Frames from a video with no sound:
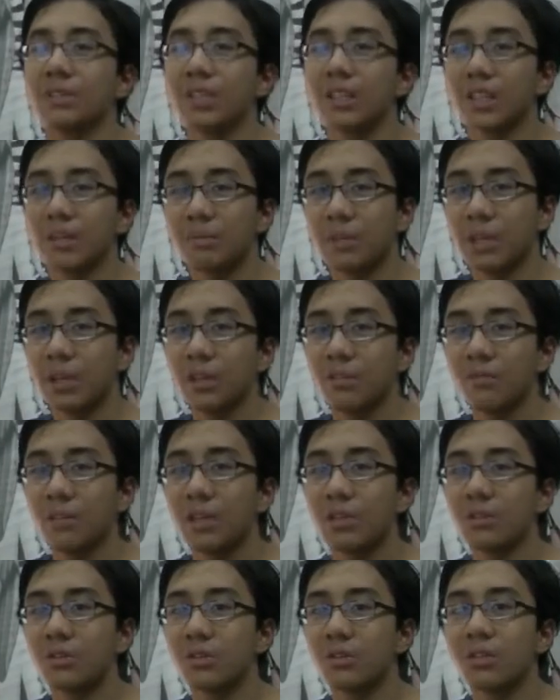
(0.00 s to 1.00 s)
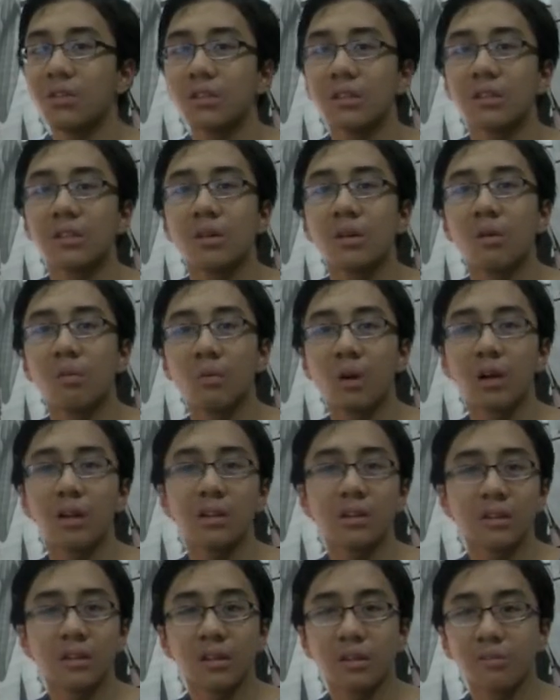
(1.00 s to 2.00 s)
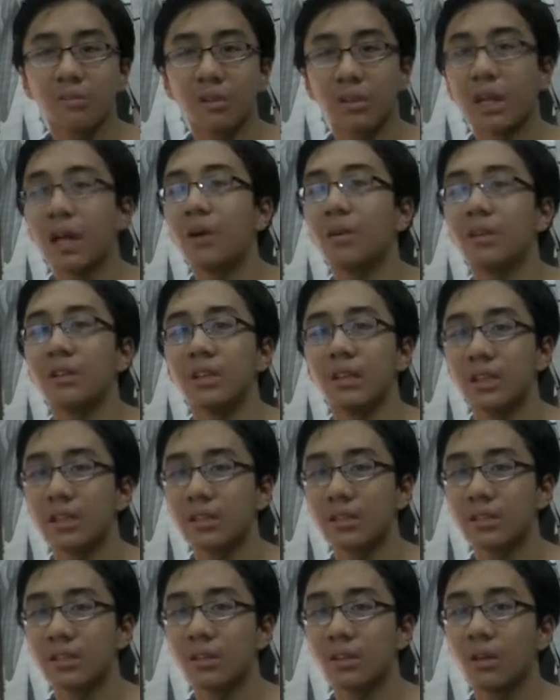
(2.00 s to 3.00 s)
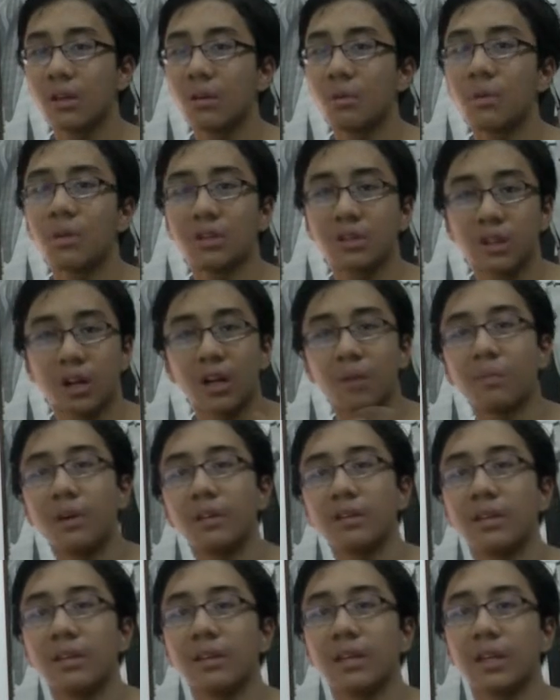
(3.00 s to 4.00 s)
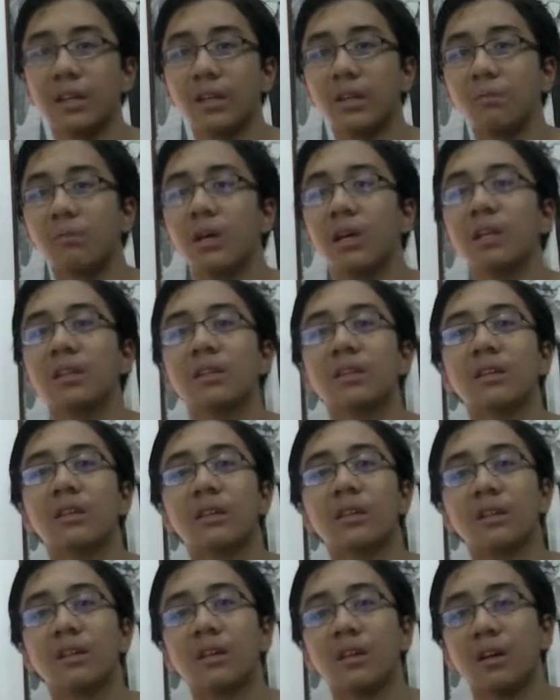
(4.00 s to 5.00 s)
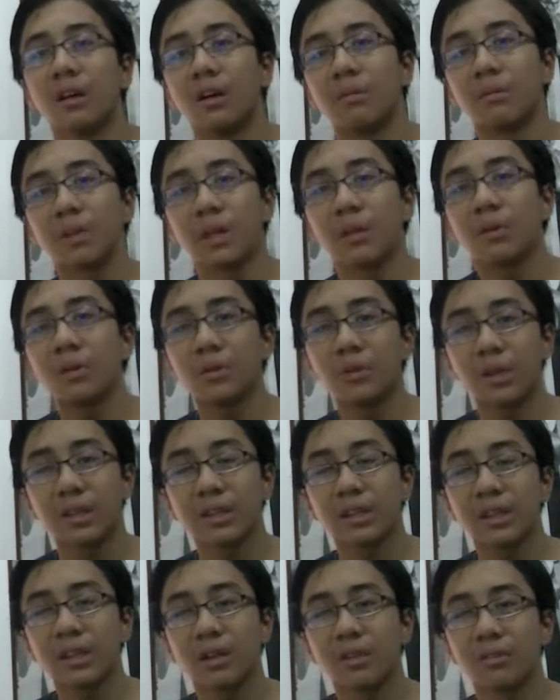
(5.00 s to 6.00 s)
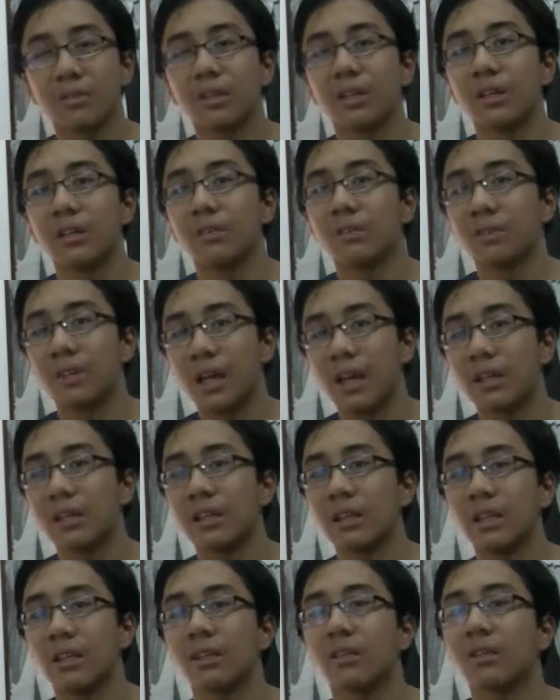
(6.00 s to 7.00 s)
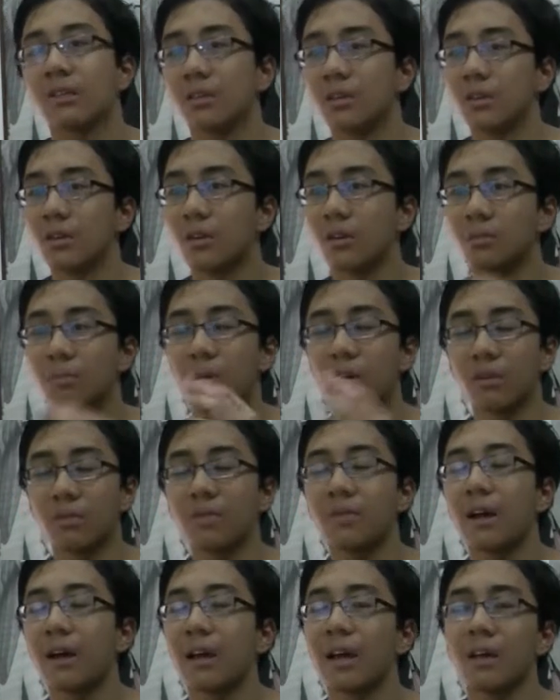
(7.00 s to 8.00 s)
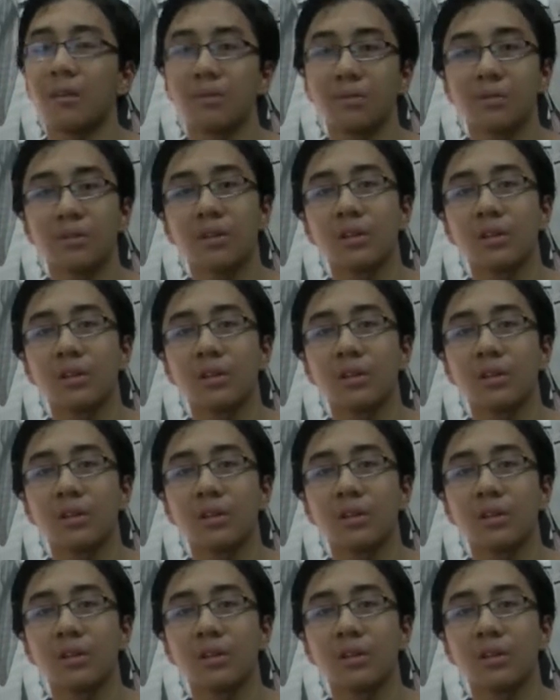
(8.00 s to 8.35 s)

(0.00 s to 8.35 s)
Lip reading: Sonic Mania Adventures? Well, for now at least. We'll talk about that later, but yeah, what do I think of the finale, part 5?